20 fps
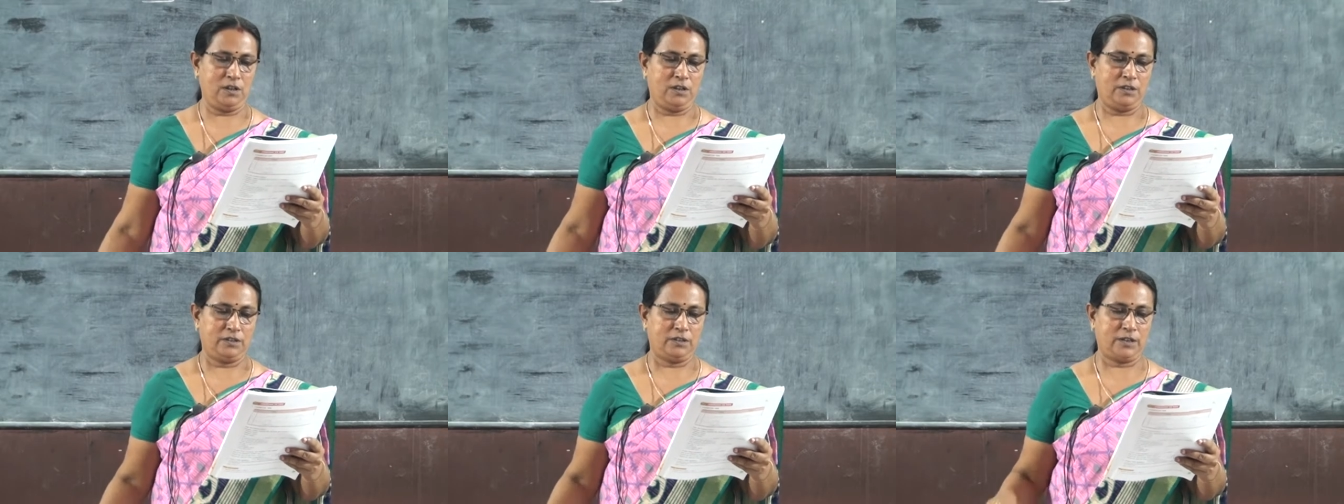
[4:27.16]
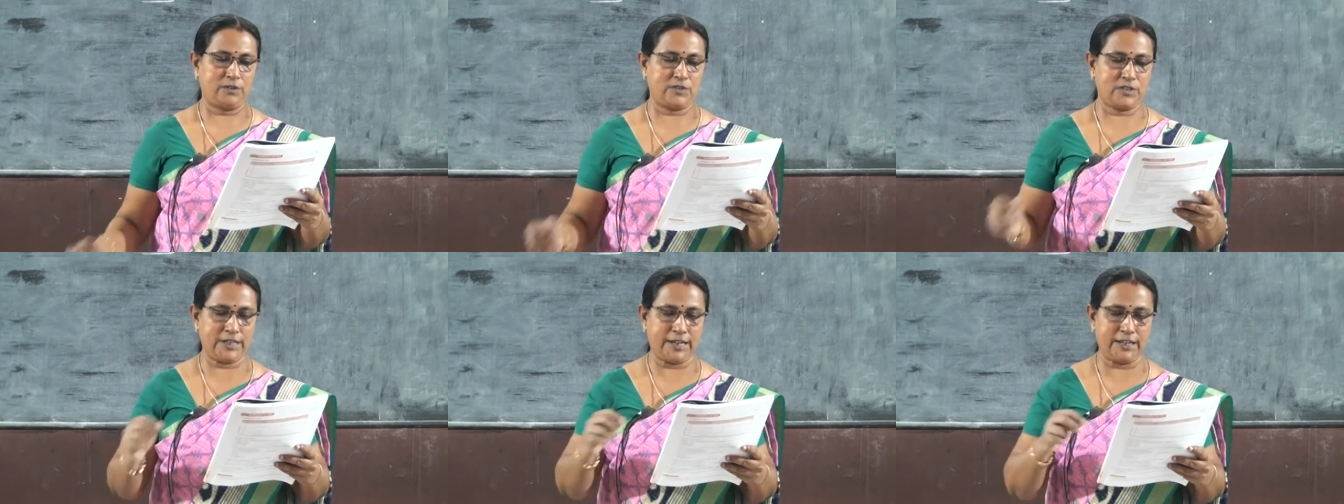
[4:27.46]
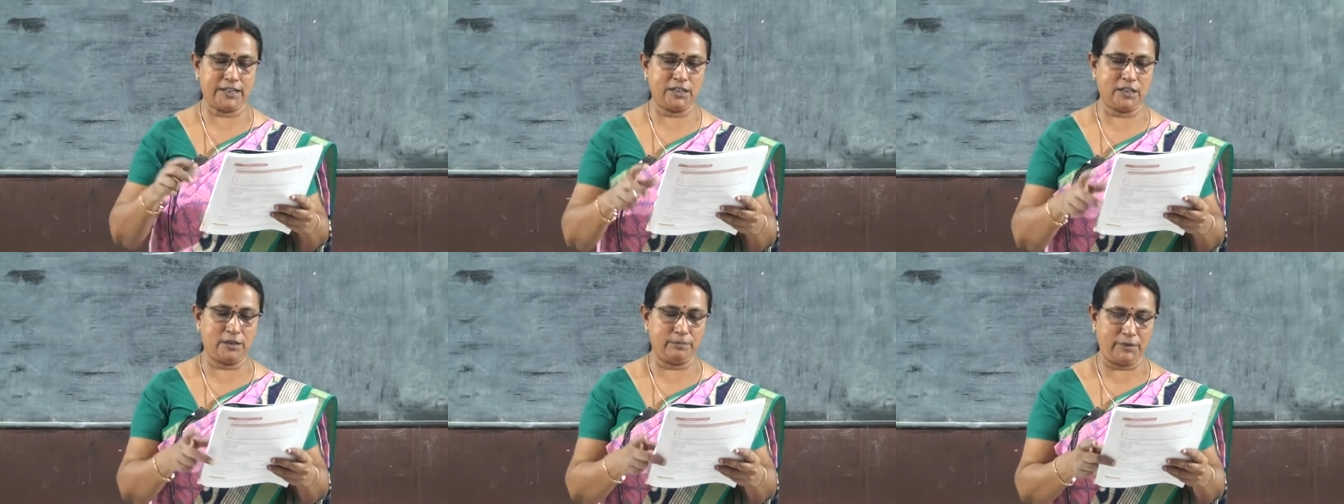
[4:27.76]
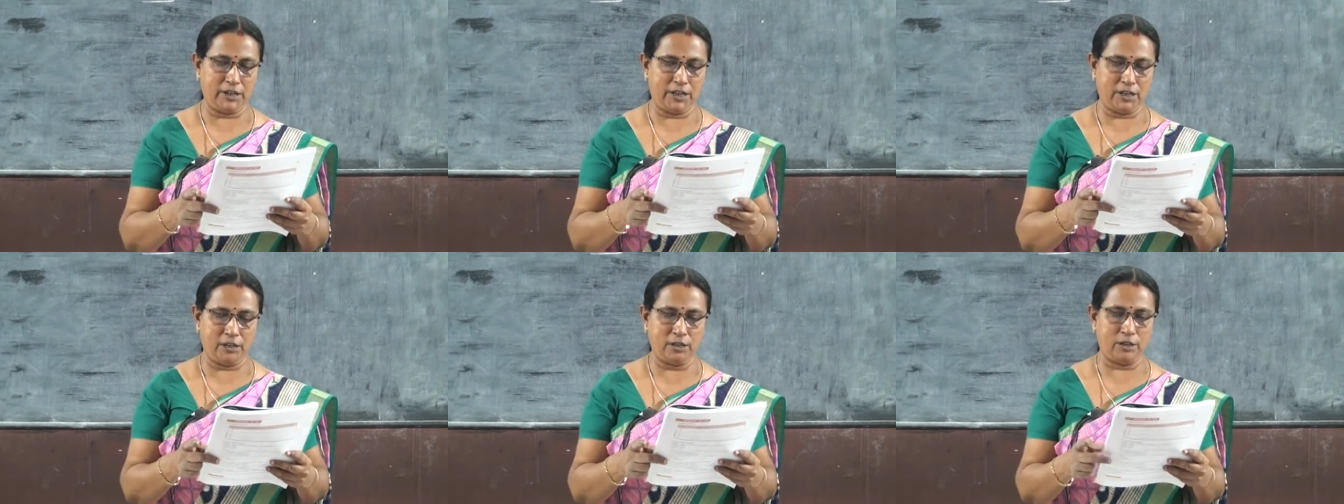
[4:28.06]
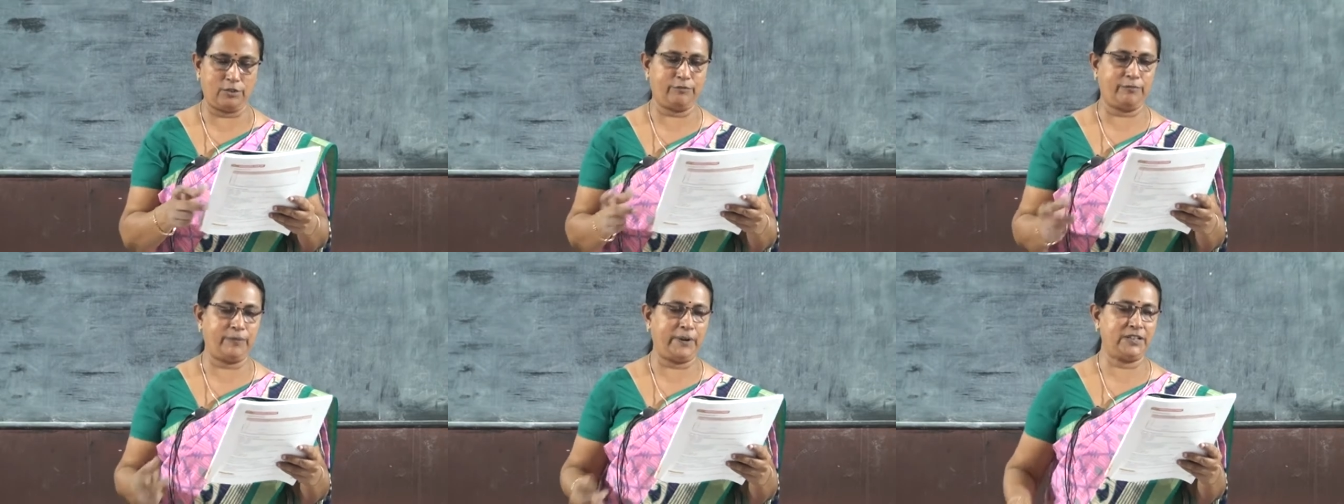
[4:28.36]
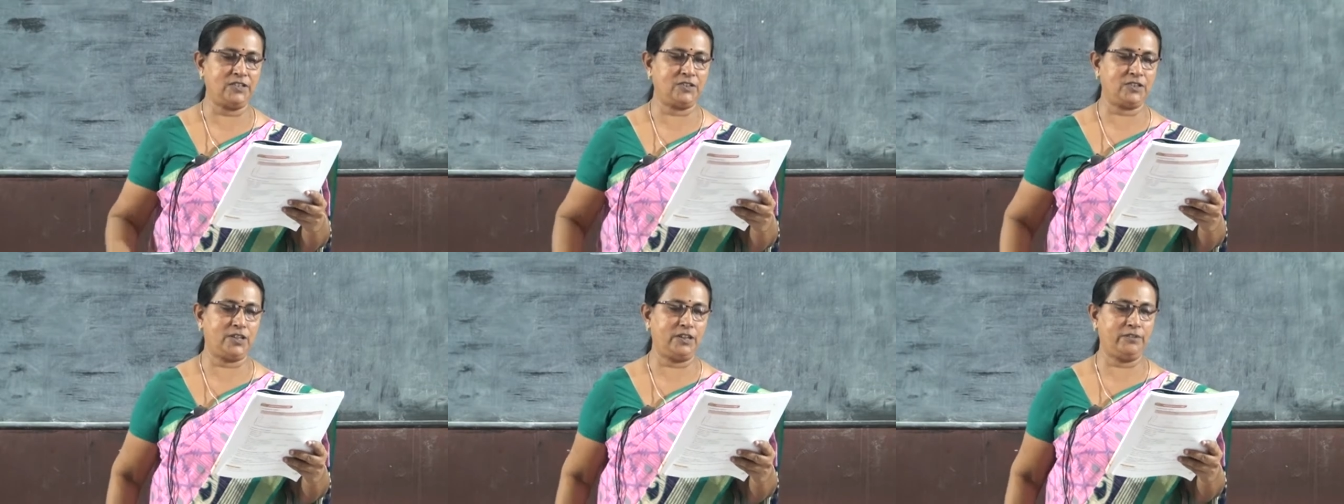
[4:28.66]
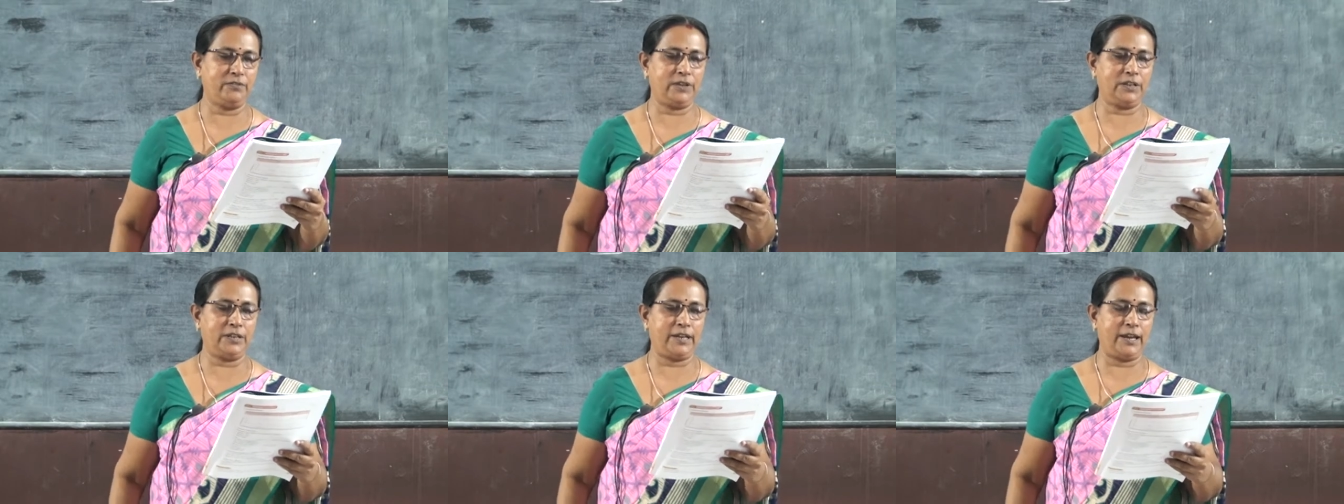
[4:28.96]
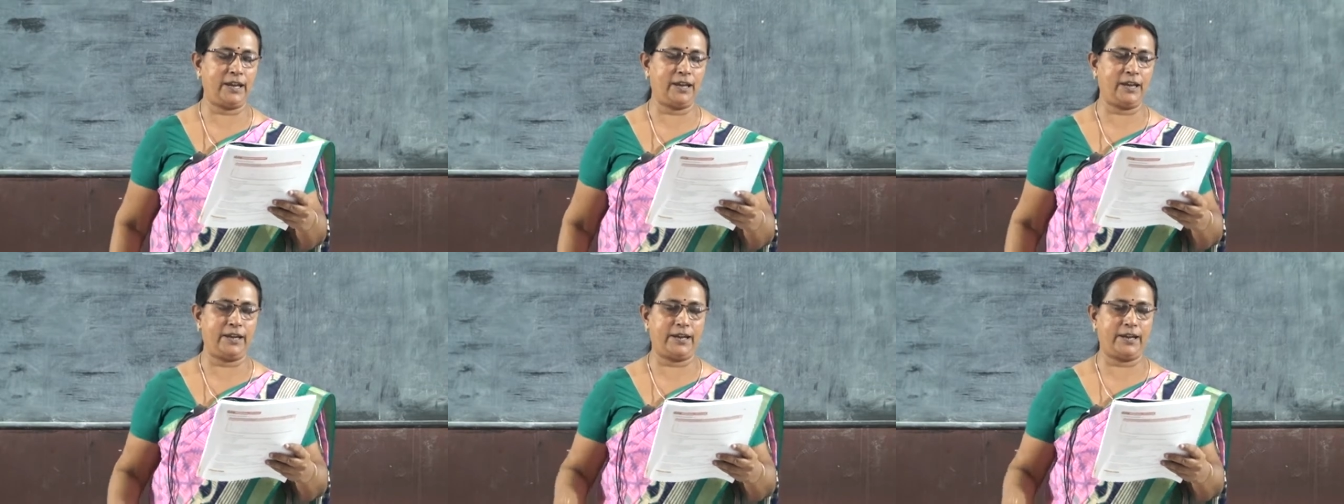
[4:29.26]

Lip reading: Now study the meaning of flint given there,